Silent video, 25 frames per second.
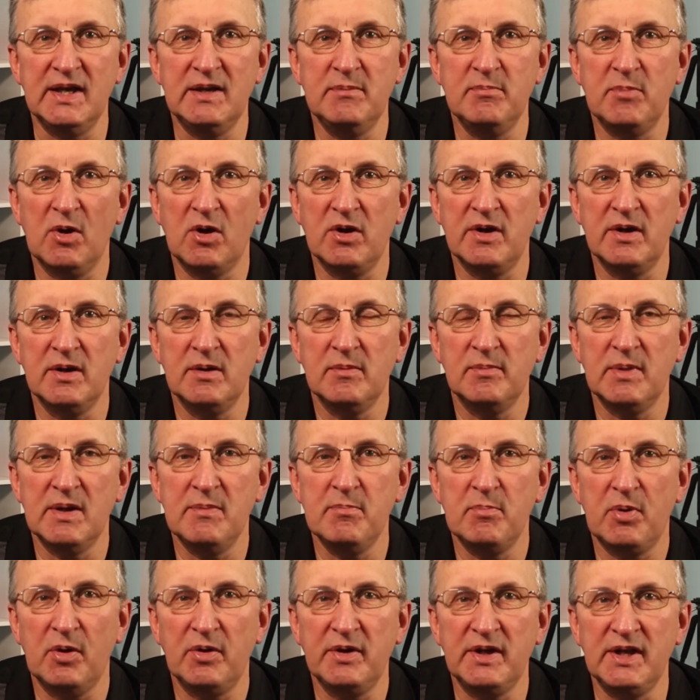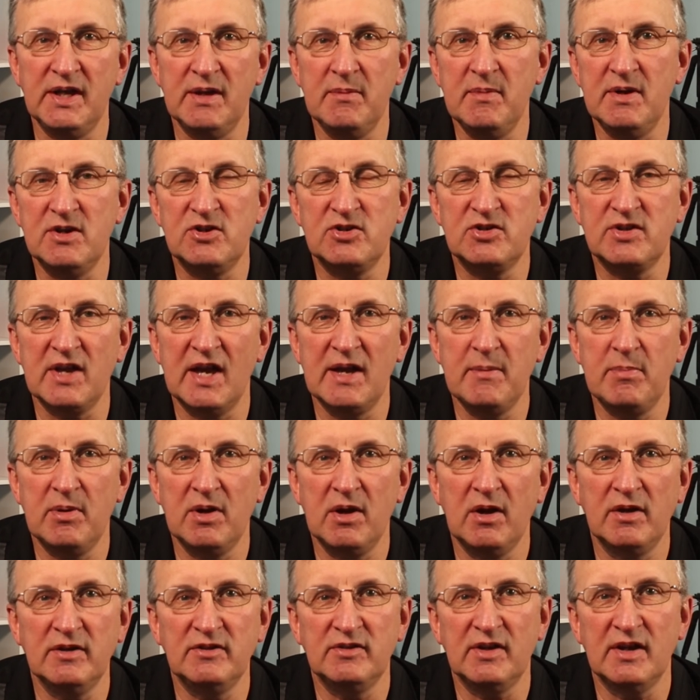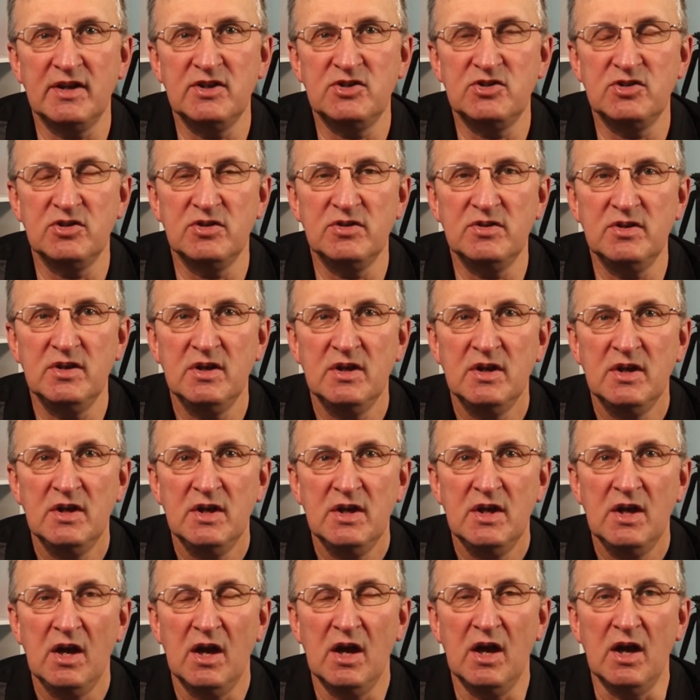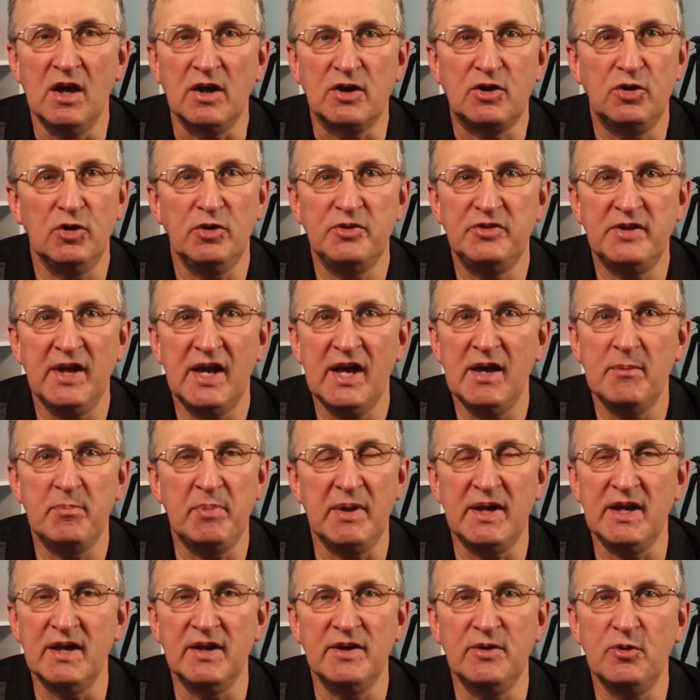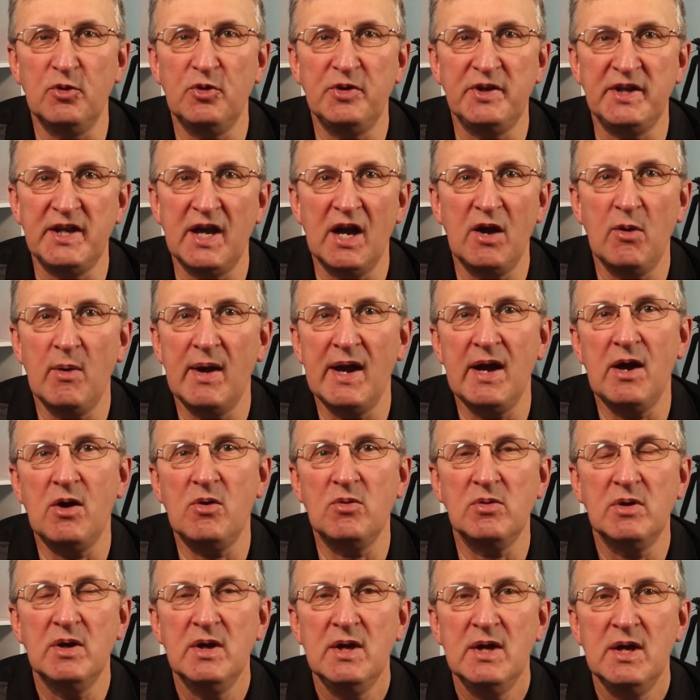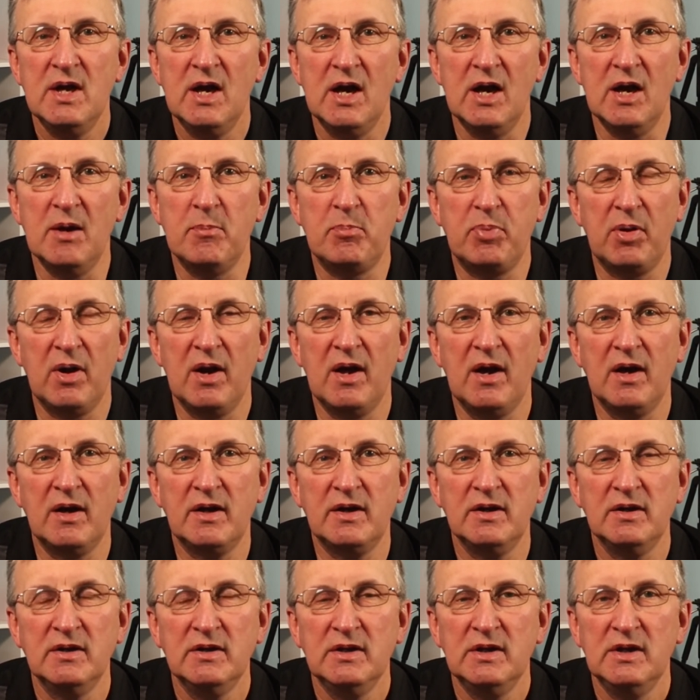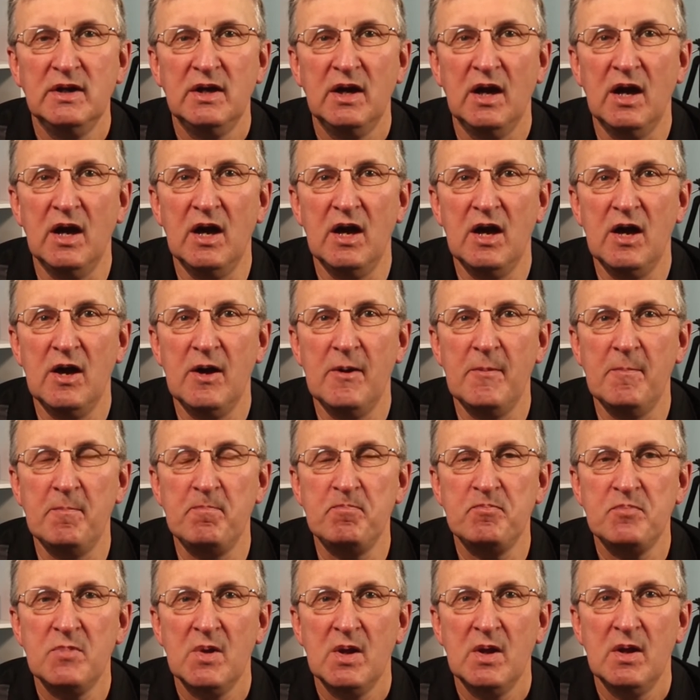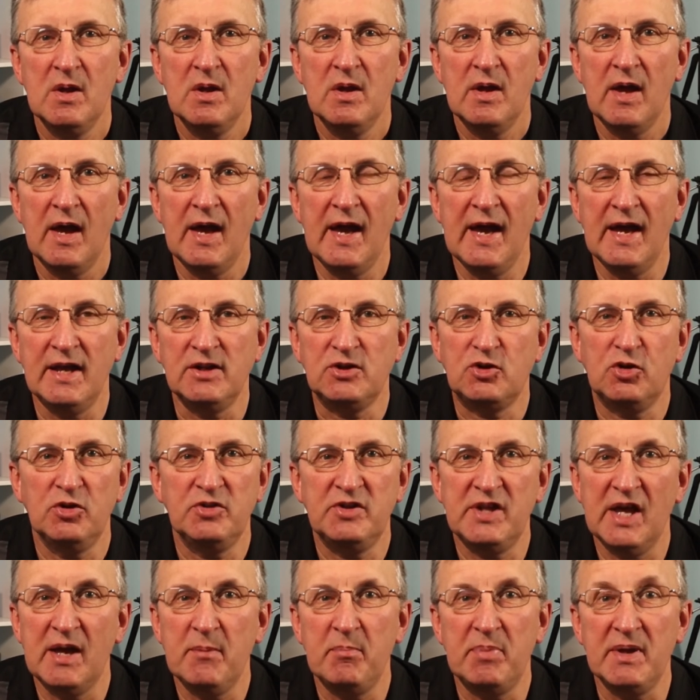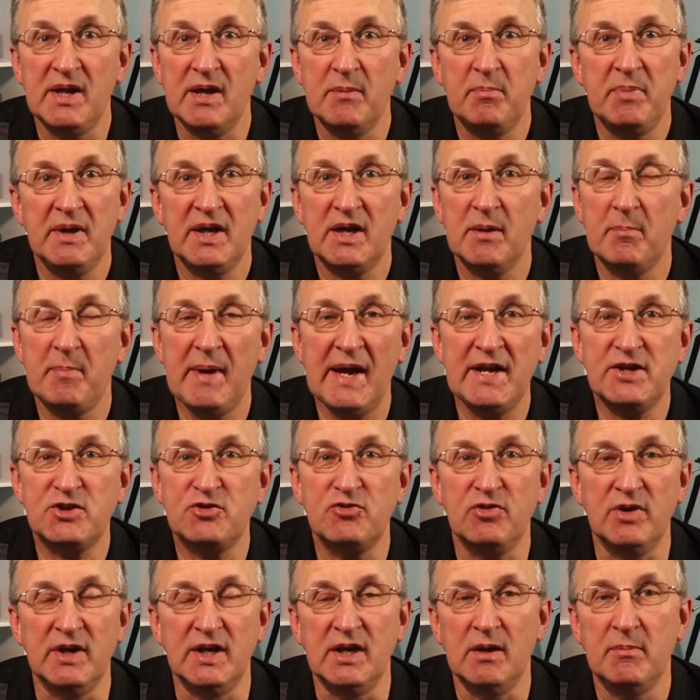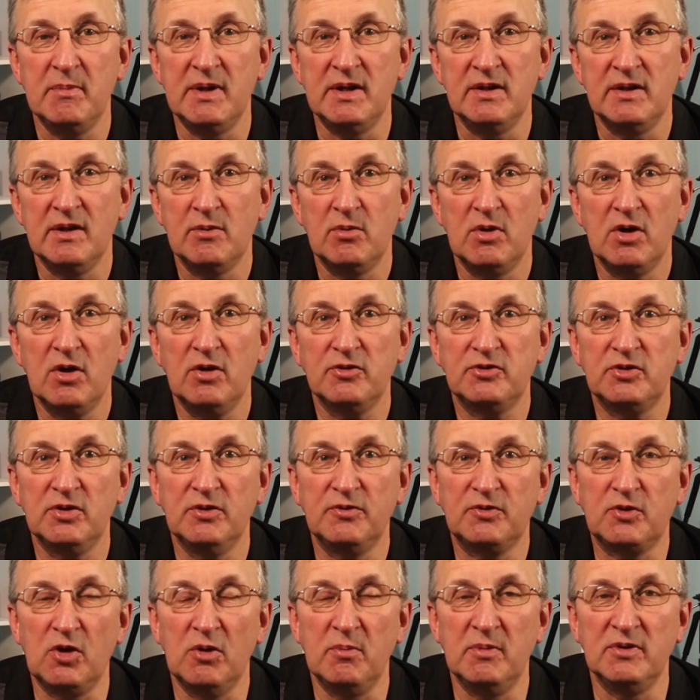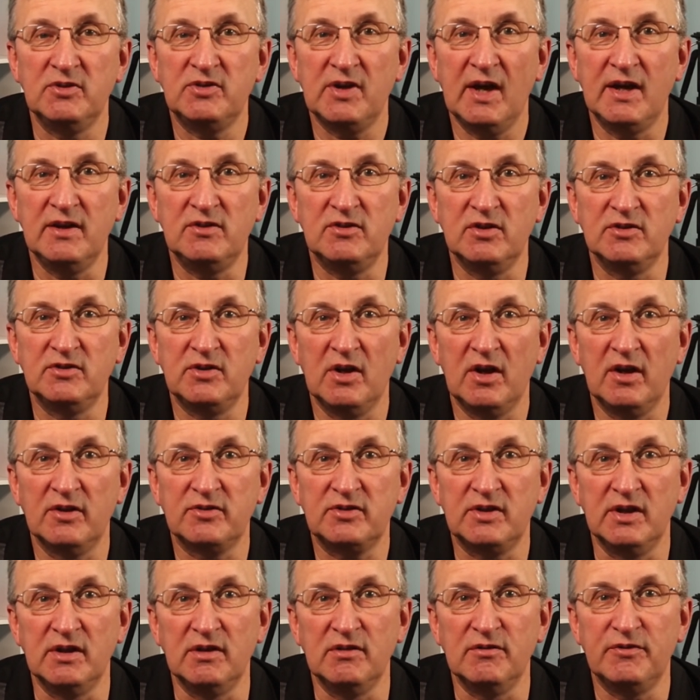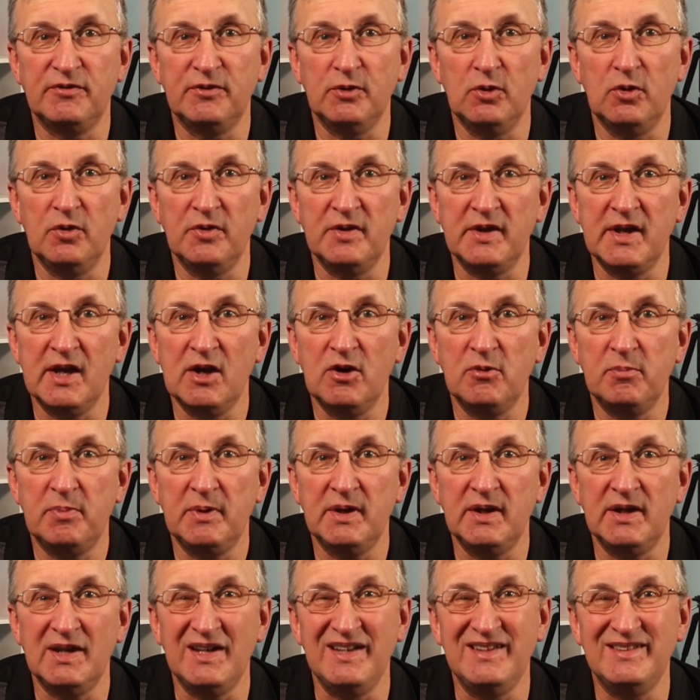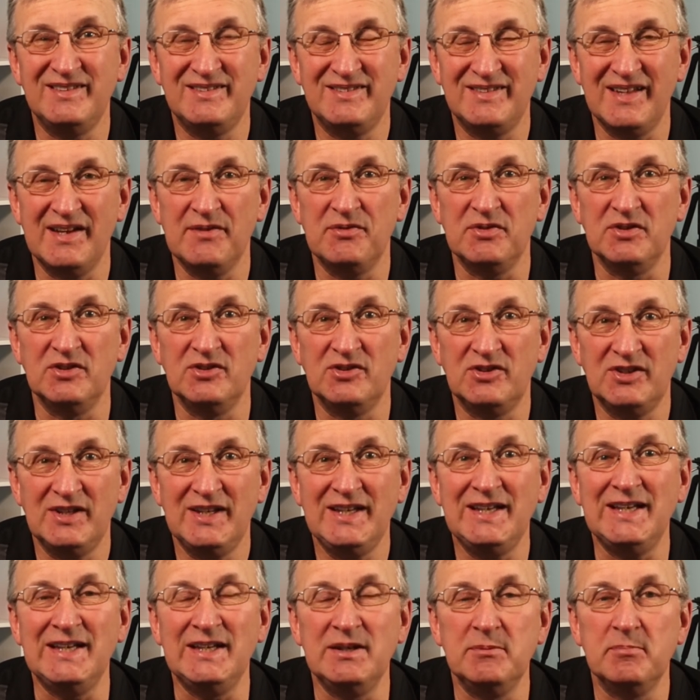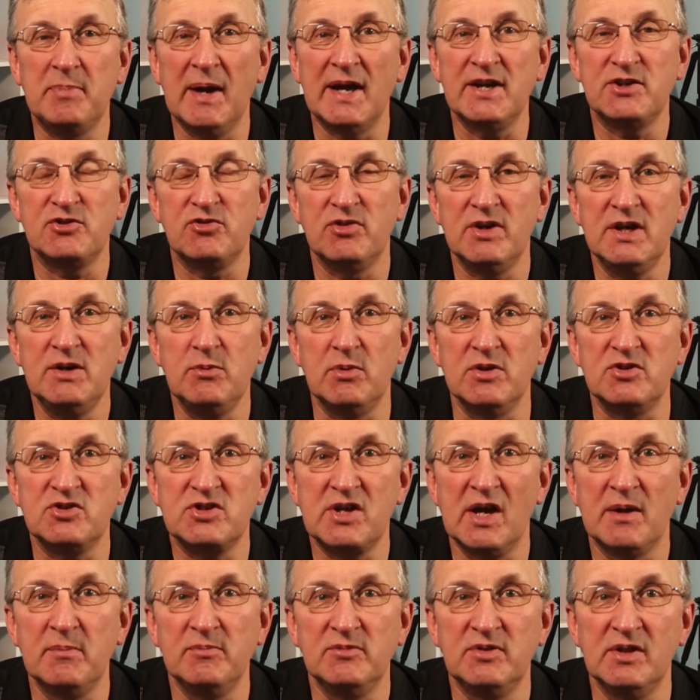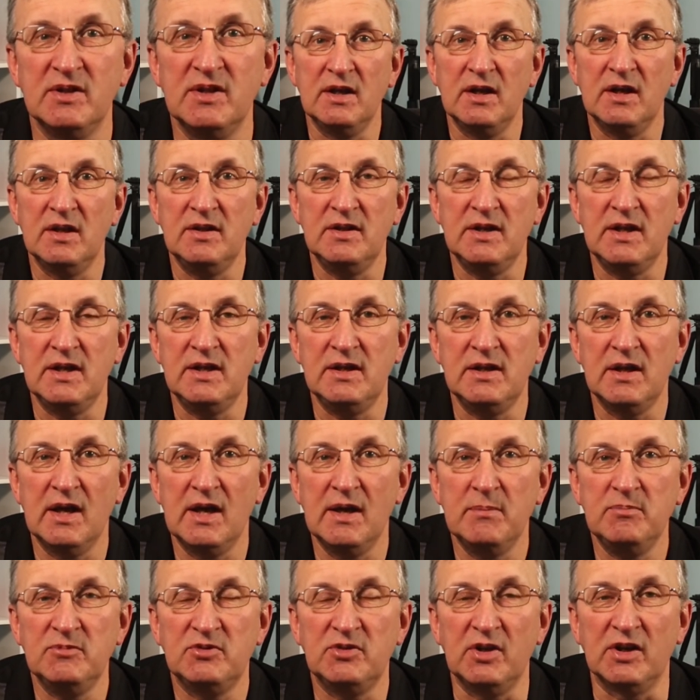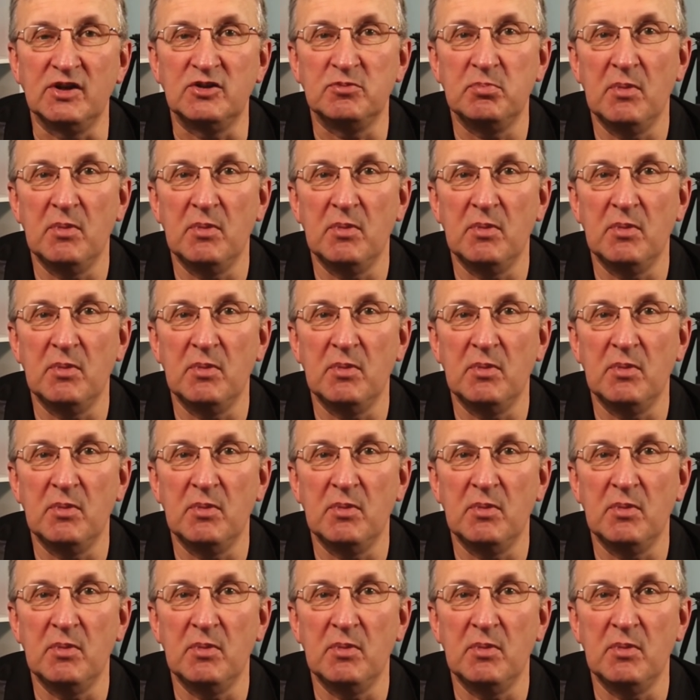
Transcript: in-body image stabilization? Could there be an audio out plug? And could there be a bigger battery? I mean, there were lots of commentators asking for the LPE17 battery, which comes in the M6